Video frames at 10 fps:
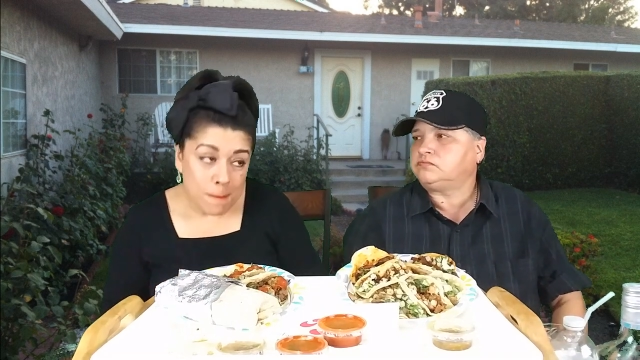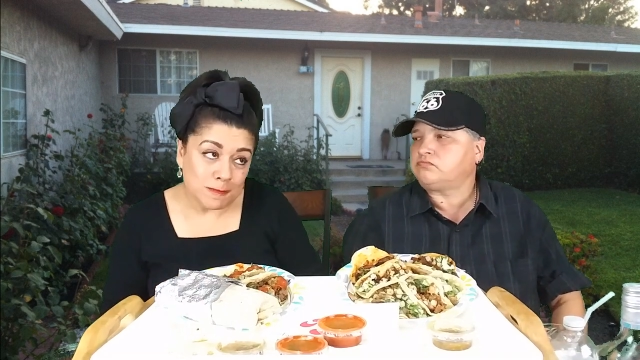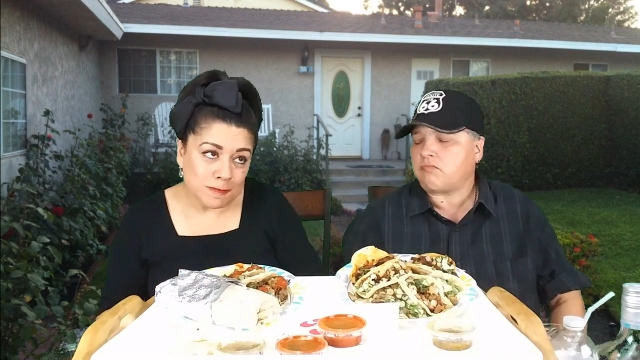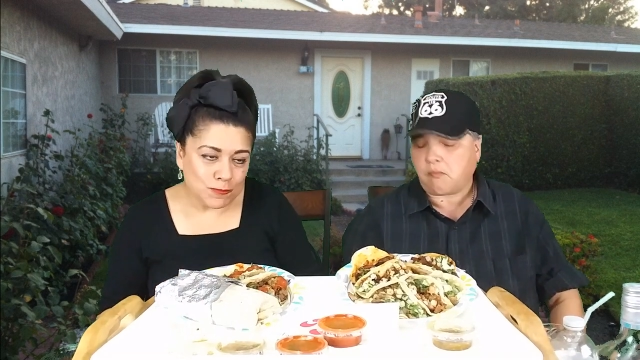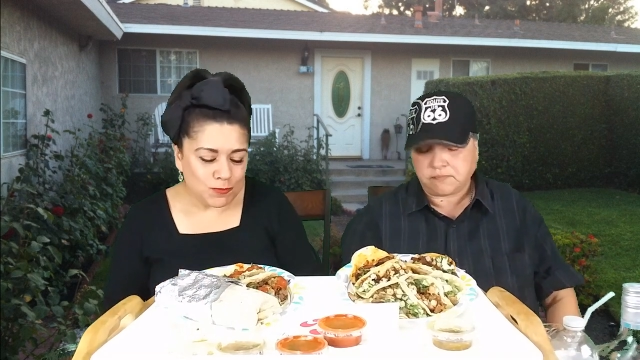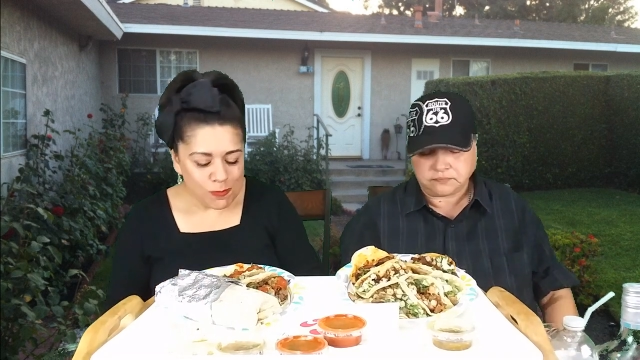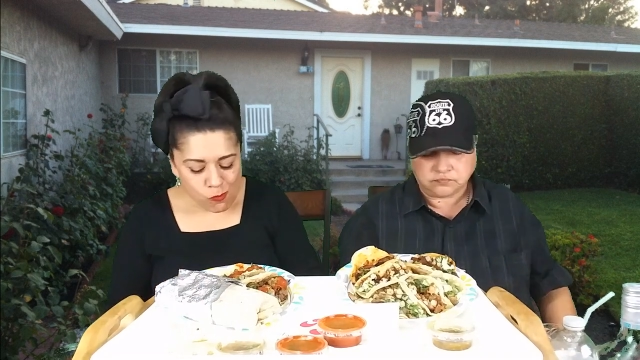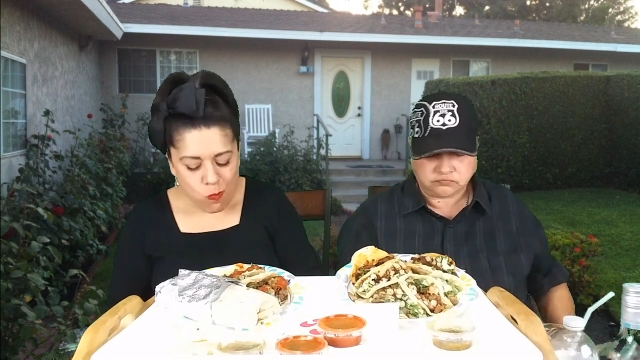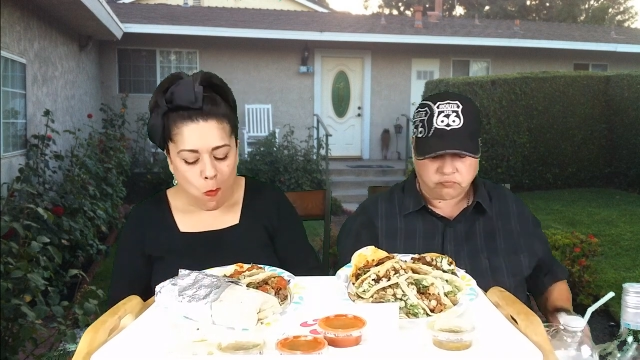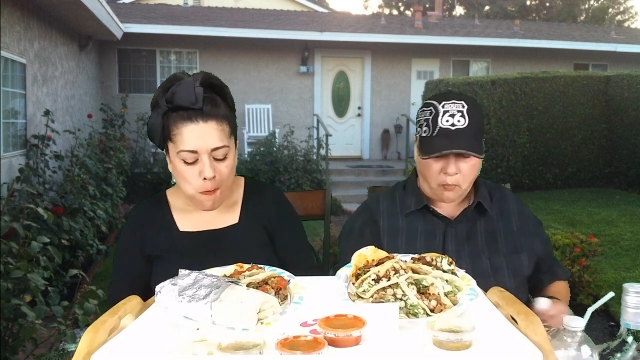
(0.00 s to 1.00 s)
Speaker 1: Hmm.
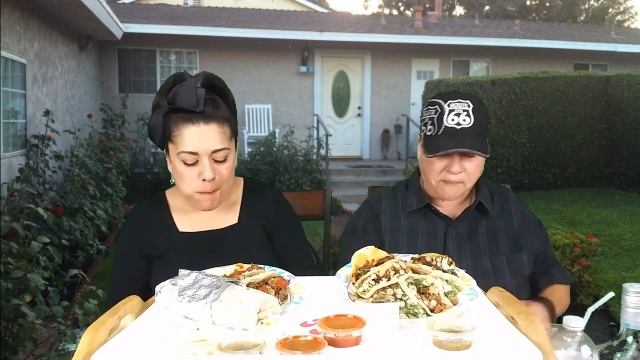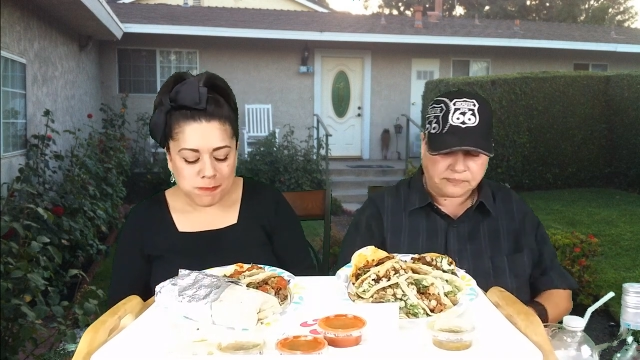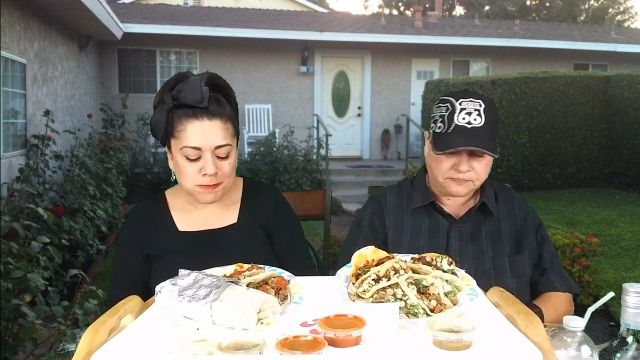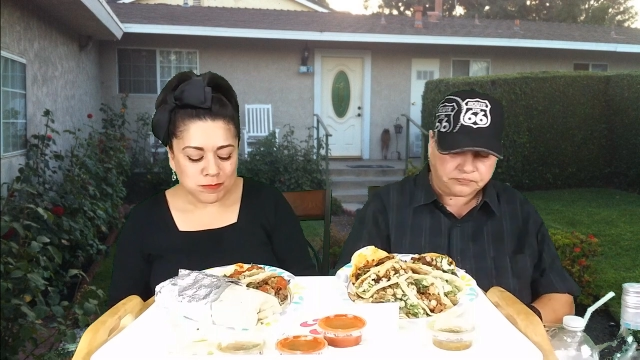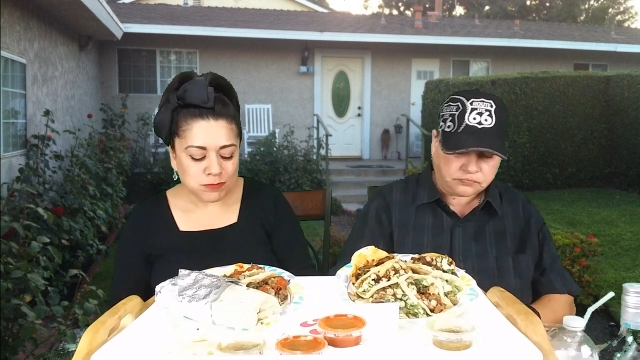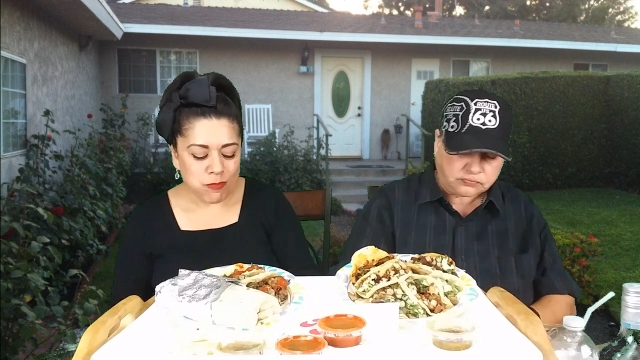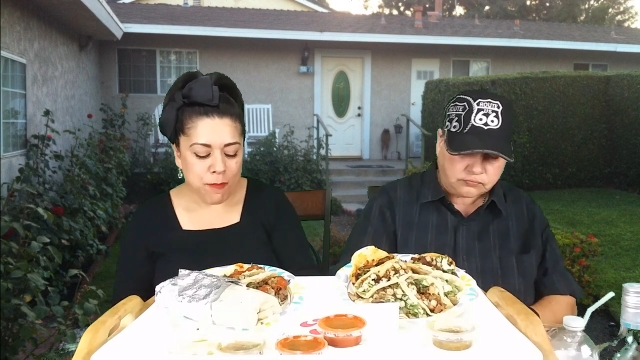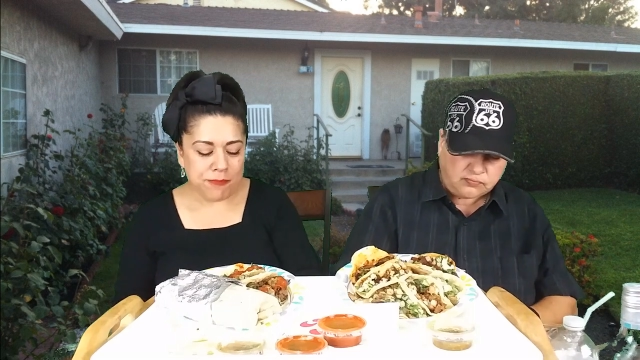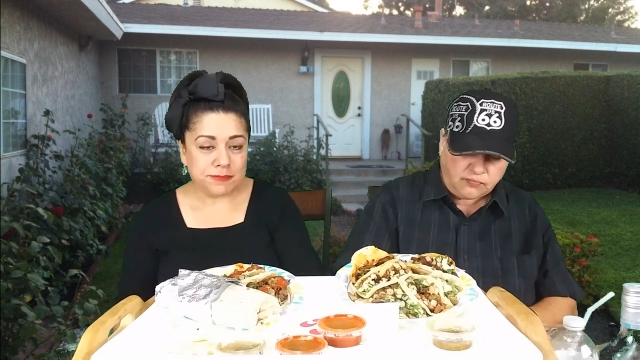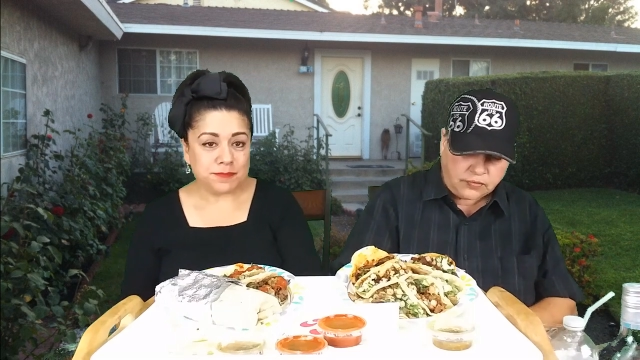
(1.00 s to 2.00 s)
Mm-hmm.
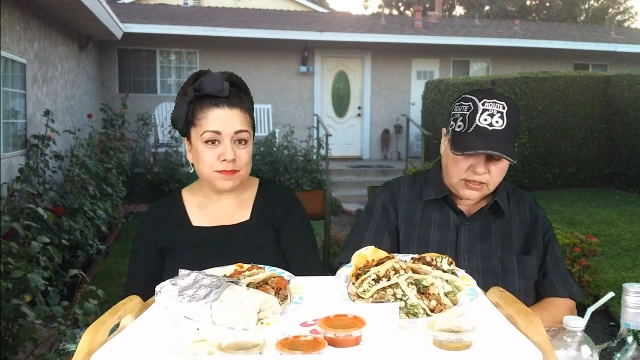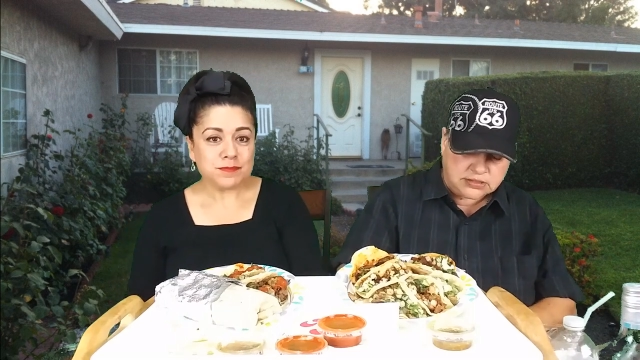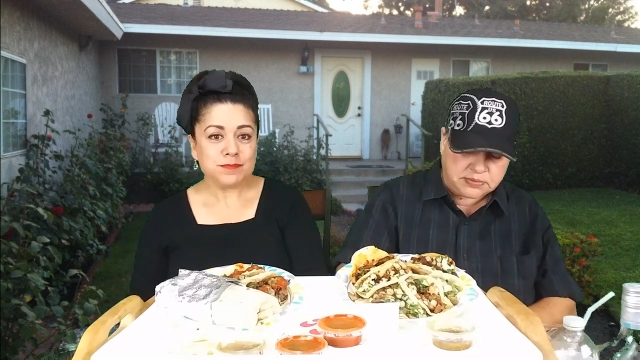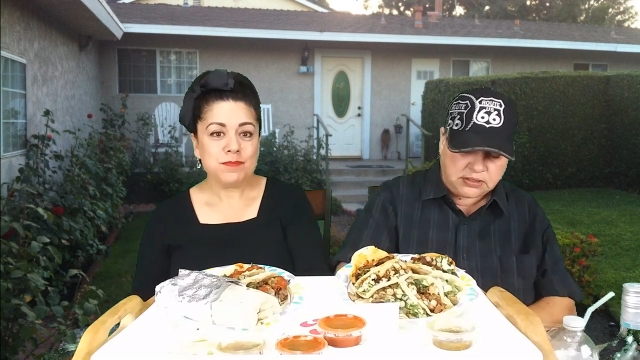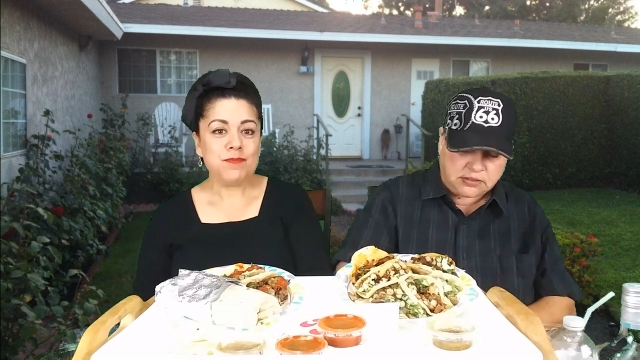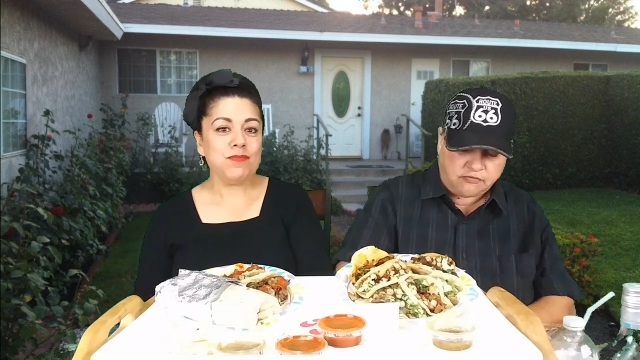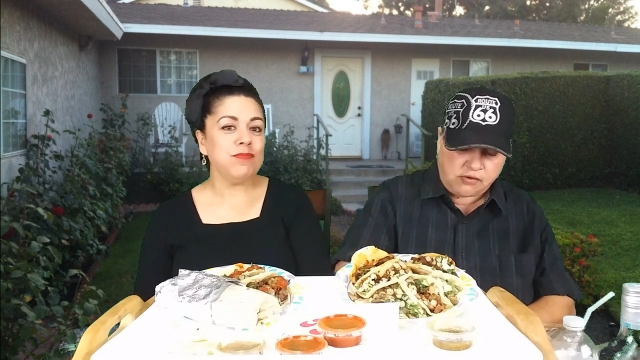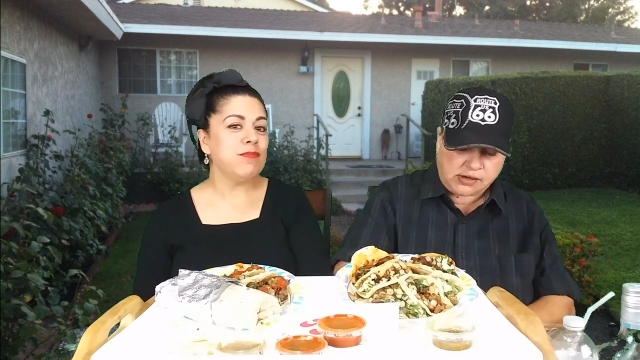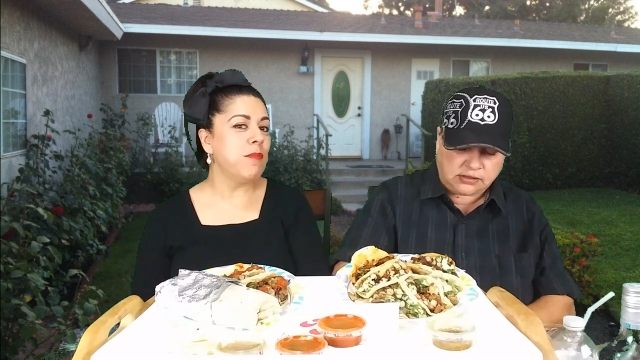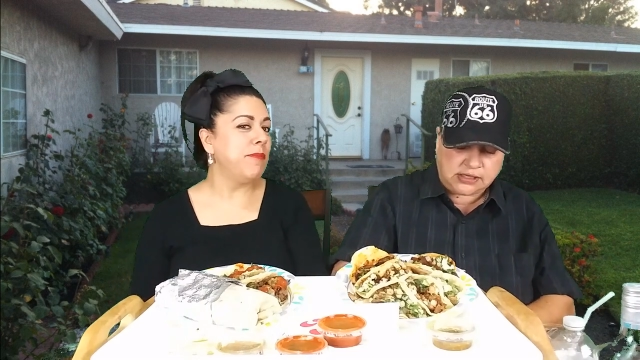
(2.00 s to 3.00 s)
Mm-hmm. I've been there for
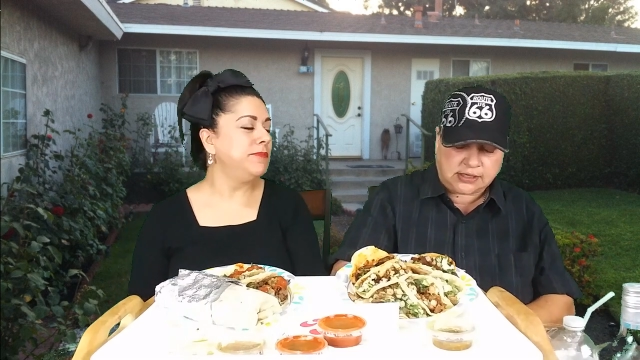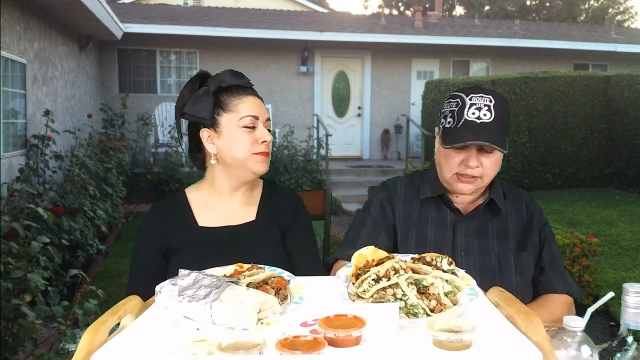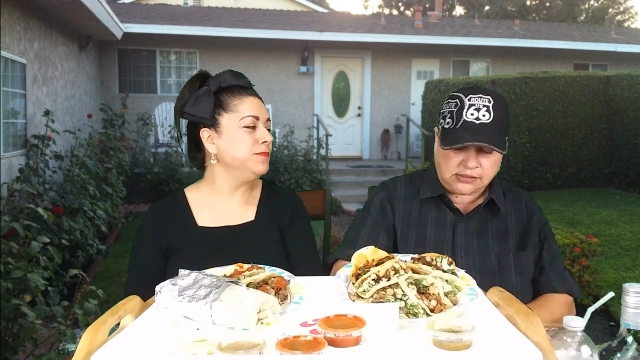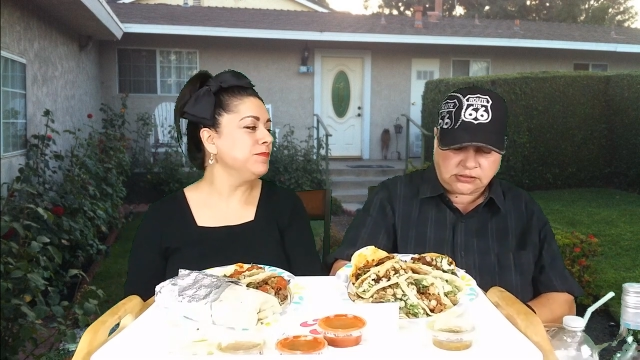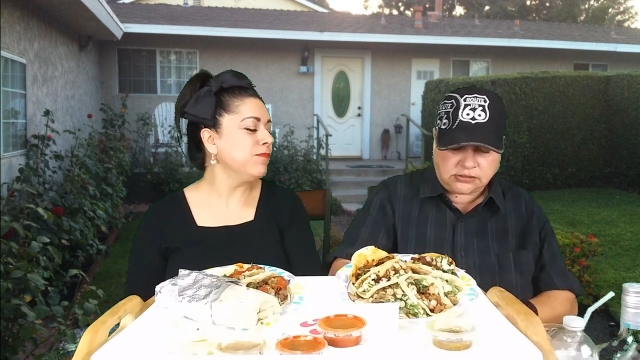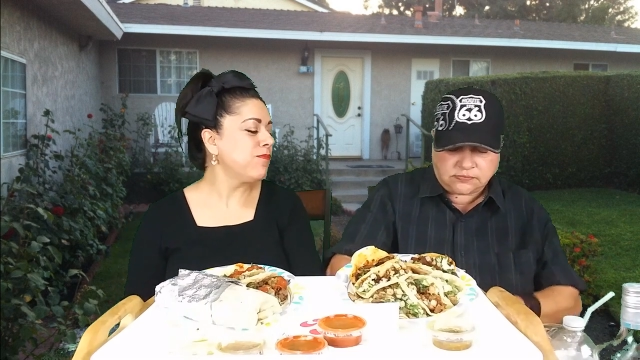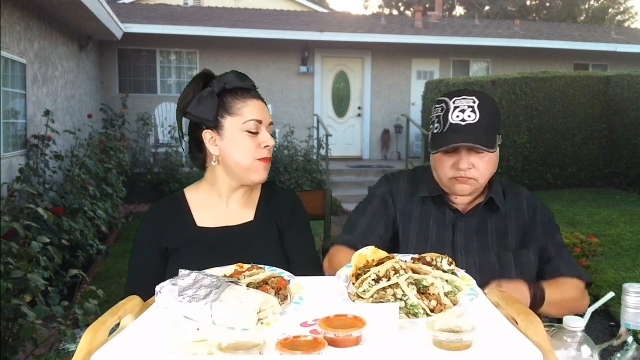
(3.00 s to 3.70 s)
like decades.